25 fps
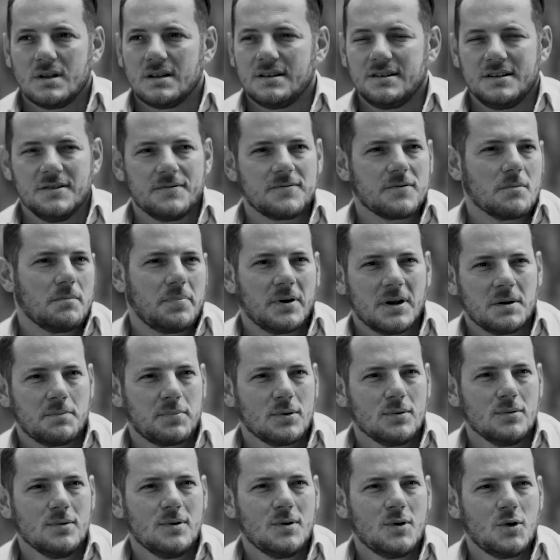with different
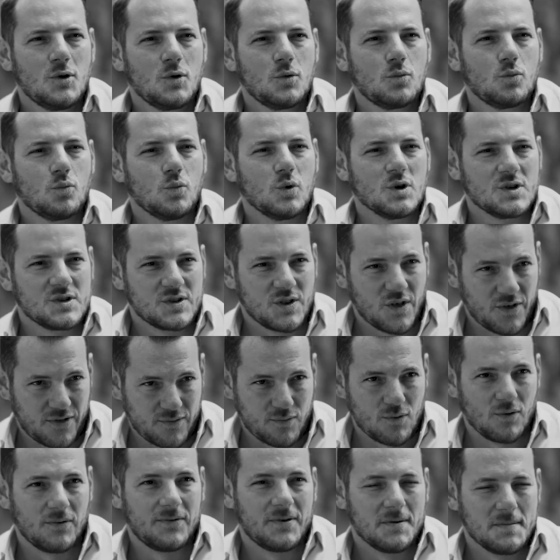people was
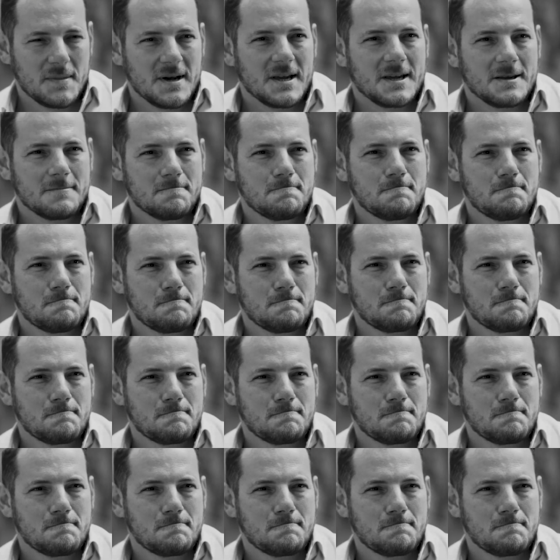the thrill for me.